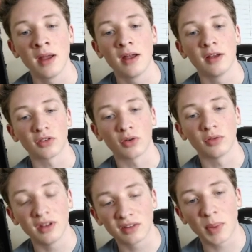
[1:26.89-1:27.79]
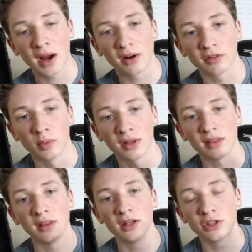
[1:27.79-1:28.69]
So this pairs with
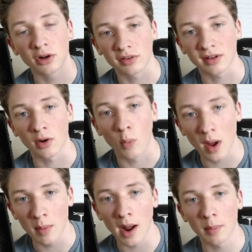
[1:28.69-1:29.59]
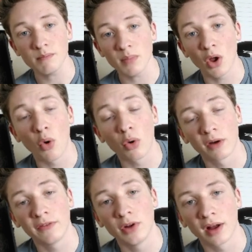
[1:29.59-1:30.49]
the Jungle Scout web app, or
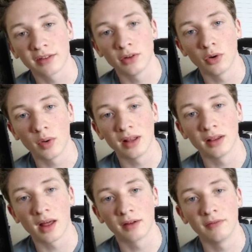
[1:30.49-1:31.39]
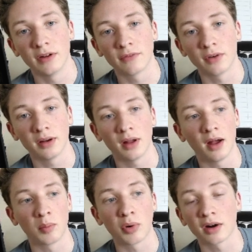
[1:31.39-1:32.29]
if you guys know a lot of different
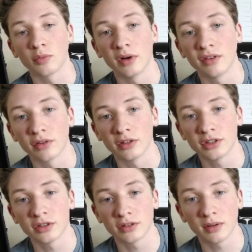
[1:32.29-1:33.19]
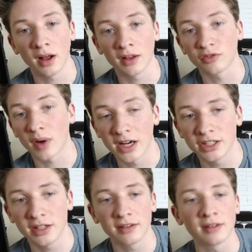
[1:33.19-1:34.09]
product research
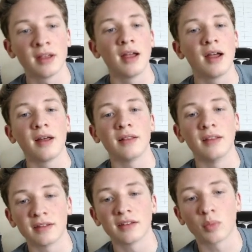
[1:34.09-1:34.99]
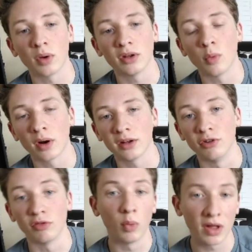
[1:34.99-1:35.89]
strategies, this is what you want to
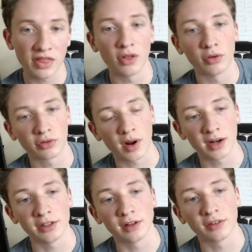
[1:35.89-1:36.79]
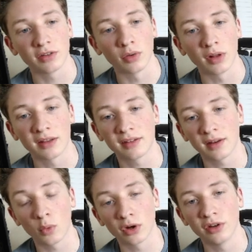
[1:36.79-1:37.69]
use with those strategies. So let's
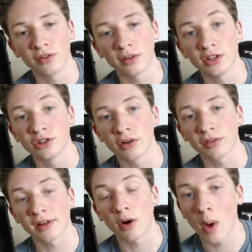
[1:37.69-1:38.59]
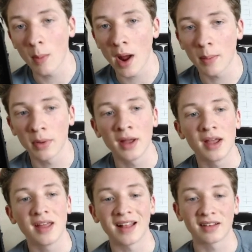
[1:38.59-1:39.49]
say we're using the Jungle Scout web app.
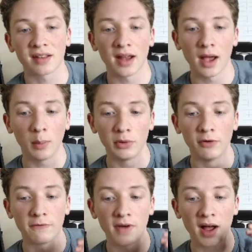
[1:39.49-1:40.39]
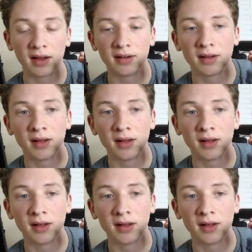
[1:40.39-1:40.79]
That's going to help you find